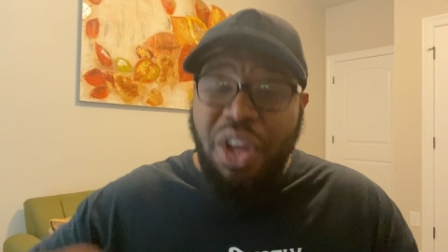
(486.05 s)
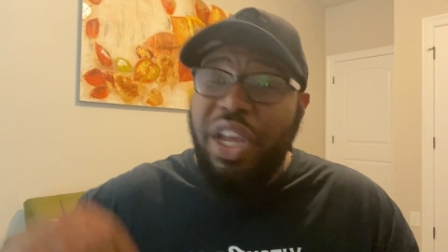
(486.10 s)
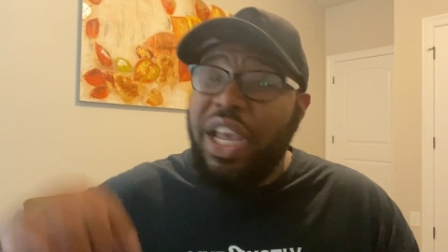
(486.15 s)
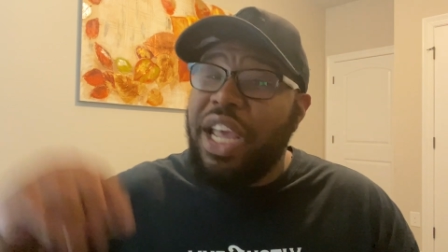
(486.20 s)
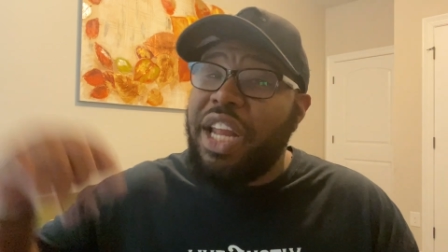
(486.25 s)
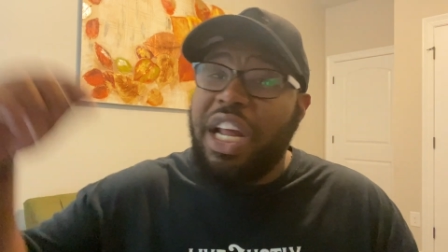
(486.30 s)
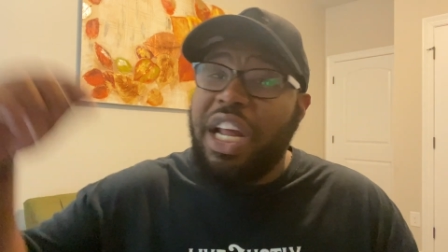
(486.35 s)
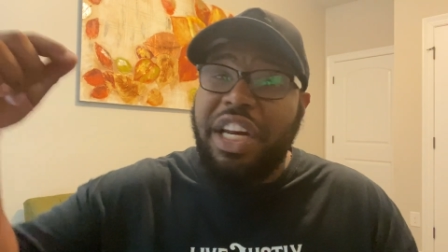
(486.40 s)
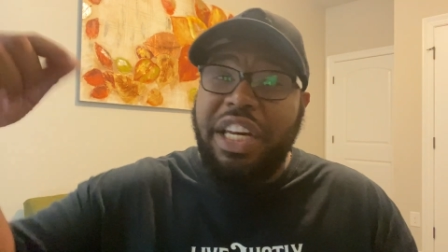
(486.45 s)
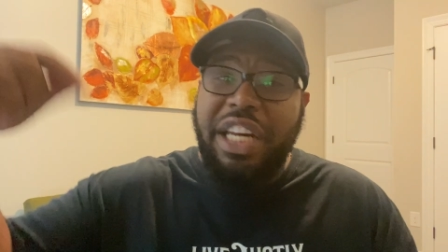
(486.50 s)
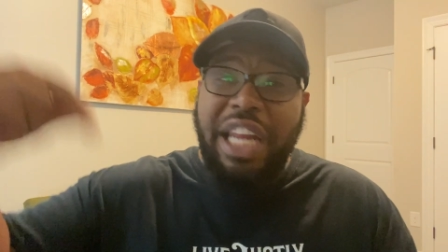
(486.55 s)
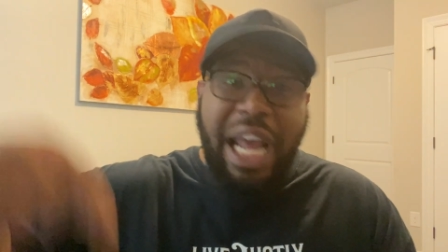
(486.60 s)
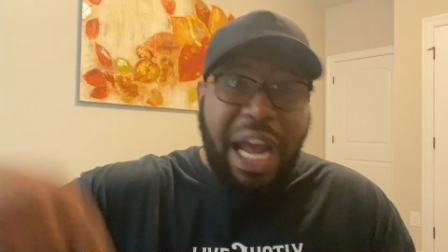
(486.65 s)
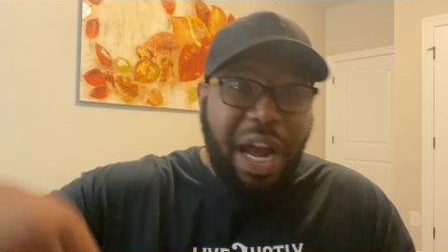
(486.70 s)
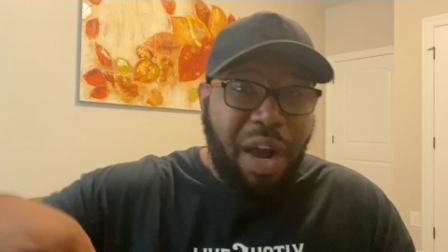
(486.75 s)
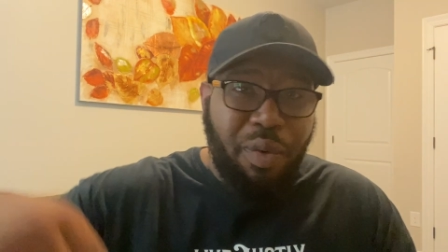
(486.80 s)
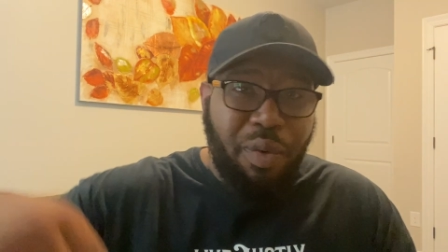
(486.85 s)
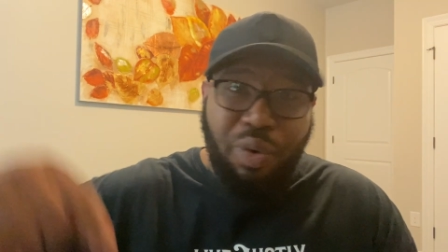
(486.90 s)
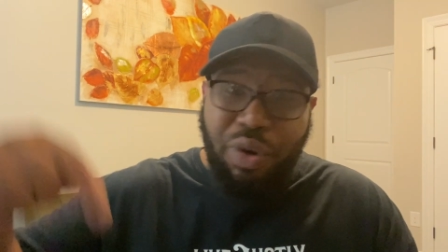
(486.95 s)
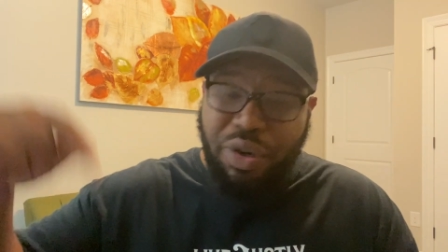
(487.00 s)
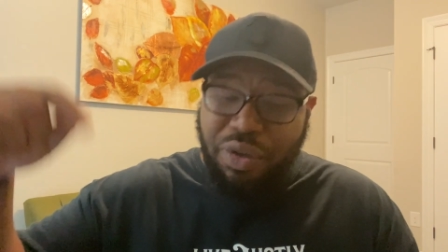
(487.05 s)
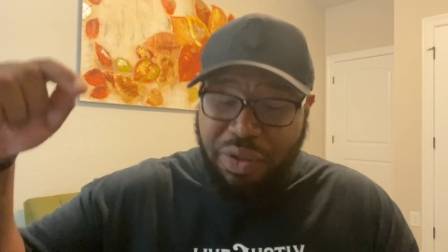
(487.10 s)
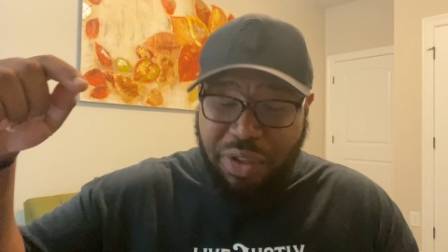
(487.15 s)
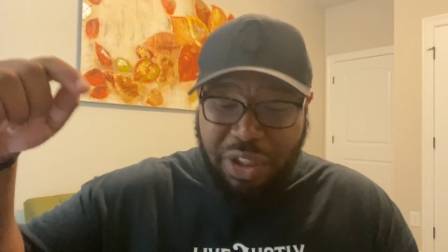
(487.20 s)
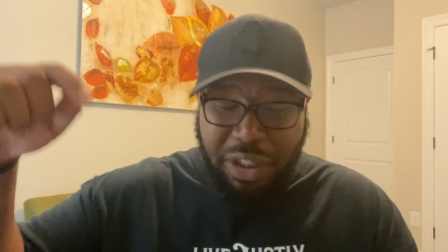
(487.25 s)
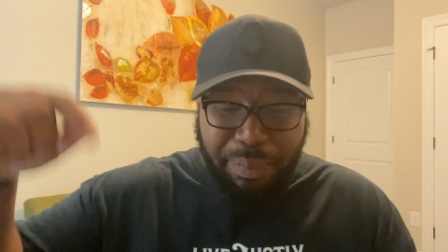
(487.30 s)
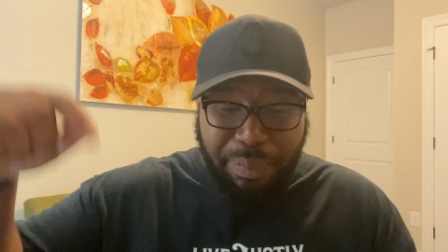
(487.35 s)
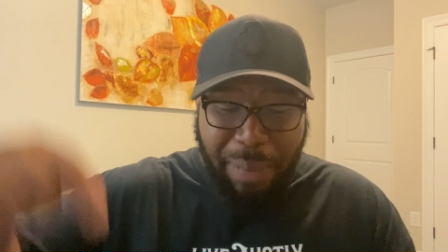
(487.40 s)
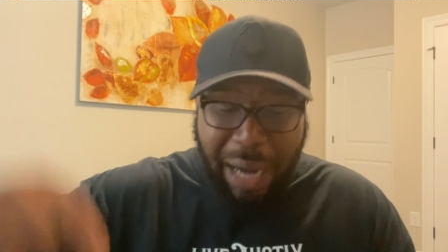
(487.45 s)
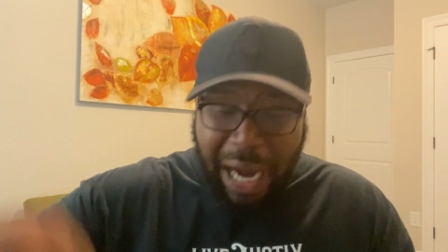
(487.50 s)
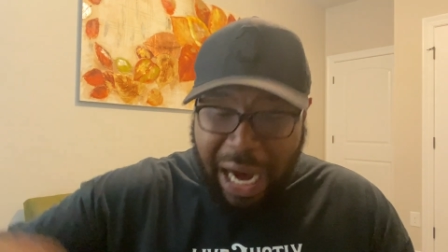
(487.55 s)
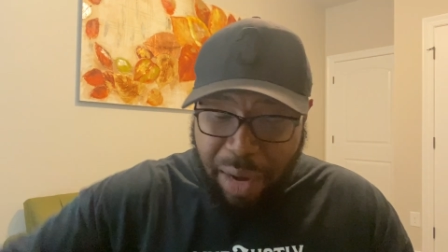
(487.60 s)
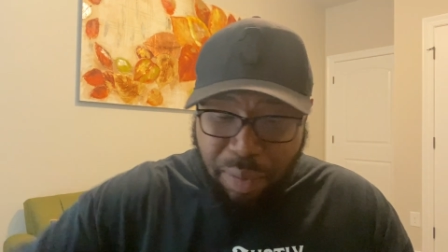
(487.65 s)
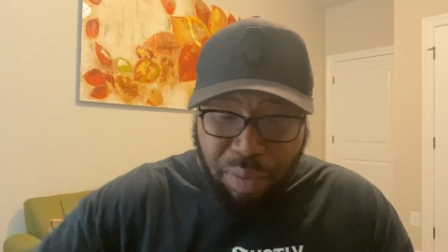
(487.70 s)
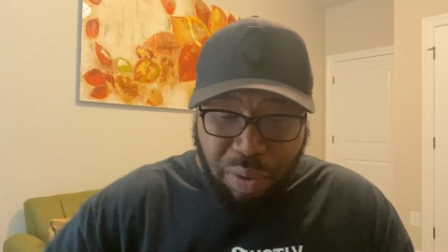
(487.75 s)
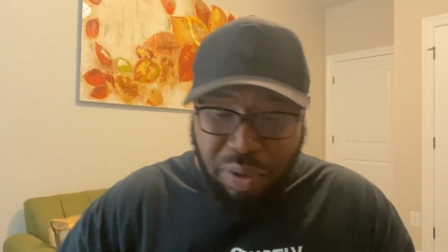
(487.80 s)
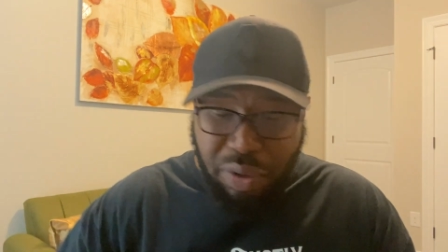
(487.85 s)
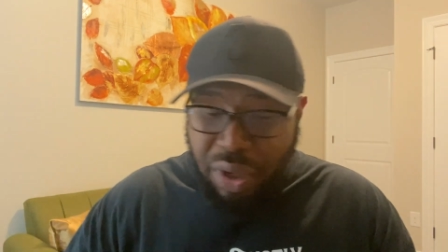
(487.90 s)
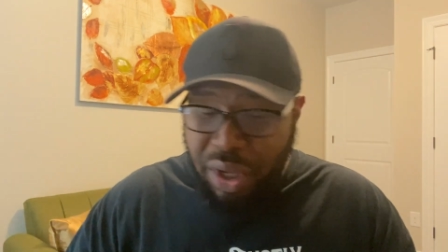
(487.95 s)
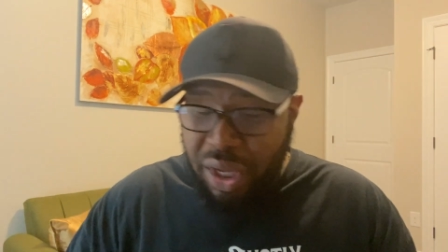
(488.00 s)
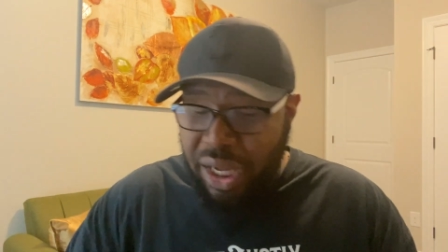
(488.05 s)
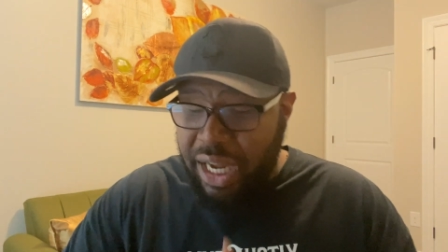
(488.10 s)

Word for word: in a downward spiral